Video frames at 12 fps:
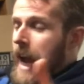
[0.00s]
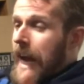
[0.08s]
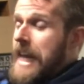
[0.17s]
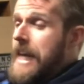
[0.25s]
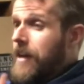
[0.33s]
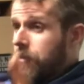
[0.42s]
And
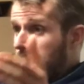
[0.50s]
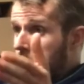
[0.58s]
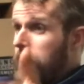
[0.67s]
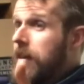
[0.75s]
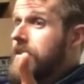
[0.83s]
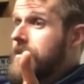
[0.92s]
he got to
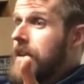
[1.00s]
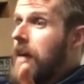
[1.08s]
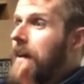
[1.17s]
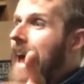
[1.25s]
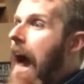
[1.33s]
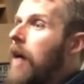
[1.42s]
really
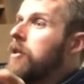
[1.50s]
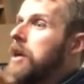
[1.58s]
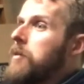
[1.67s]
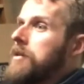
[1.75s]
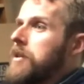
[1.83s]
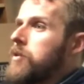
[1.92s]
excel at how good
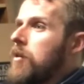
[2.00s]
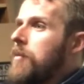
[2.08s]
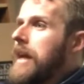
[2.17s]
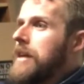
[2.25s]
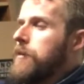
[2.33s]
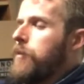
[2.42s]
he was at
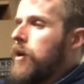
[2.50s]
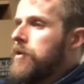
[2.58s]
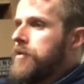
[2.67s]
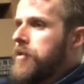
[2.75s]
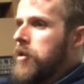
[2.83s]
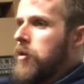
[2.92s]
swimming, as
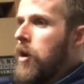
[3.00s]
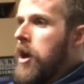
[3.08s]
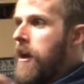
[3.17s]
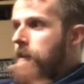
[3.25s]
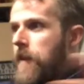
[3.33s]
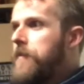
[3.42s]
opposed to
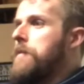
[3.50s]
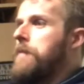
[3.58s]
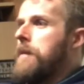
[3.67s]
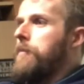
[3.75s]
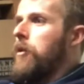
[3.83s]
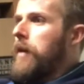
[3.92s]
50
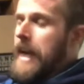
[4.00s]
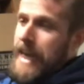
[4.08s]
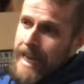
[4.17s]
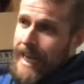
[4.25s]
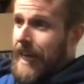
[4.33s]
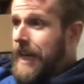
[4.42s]
people, and
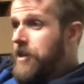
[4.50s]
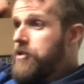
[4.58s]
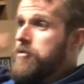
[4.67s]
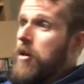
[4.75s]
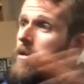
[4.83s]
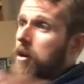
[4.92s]
he can't get his
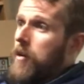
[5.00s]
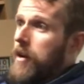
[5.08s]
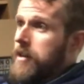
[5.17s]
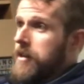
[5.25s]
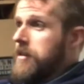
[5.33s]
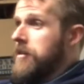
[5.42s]
stroke going
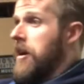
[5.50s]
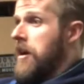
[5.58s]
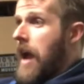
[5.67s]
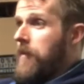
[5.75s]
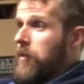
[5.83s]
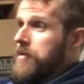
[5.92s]
because
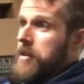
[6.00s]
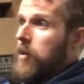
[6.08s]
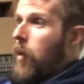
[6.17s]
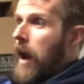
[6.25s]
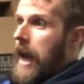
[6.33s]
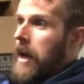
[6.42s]
everyone's in the
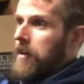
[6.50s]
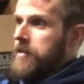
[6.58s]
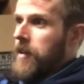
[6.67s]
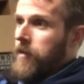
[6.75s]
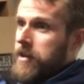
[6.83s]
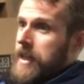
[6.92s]
way and all this
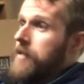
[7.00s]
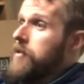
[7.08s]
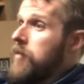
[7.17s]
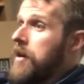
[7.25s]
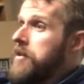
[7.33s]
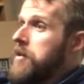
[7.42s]
stuff, because he had to
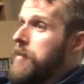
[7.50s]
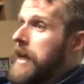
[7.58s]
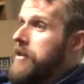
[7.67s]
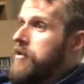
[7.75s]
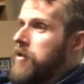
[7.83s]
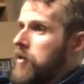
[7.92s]
run to the
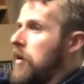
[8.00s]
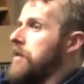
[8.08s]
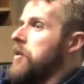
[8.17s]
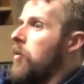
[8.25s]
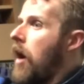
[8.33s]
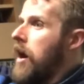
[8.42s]
beach or run
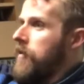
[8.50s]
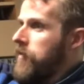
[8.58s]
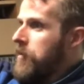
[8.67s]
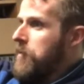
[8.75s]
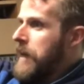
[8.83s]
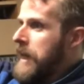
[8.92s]
to the water
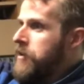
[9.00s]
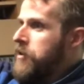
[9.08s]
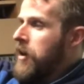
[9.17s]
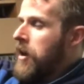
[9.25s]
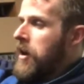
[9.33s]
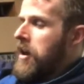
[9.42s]
from the
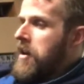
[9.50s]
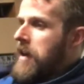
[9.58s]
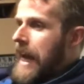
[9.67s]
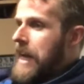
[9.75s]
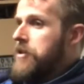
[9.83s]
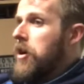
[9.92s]
beach.
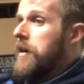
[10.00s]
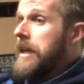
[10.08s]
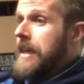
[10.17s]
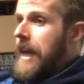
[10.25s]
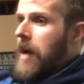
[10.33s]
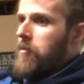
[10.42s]
And in turn, he
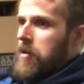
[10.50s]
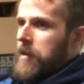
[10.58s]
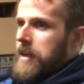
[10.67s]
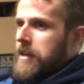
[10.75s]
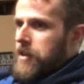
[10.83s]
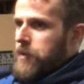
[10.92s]
can't
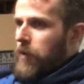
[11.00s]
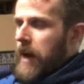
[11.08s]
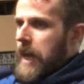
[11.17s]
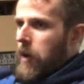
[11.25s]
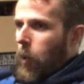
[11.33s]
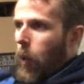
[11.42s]
really
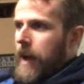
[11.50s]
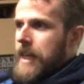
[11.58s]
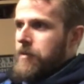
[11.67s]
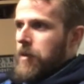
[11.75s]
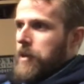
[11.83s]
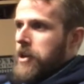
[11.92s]
display what
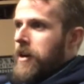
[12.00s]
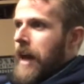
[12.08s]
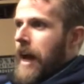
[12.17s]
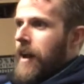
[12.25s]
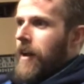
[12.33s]
he's really good at.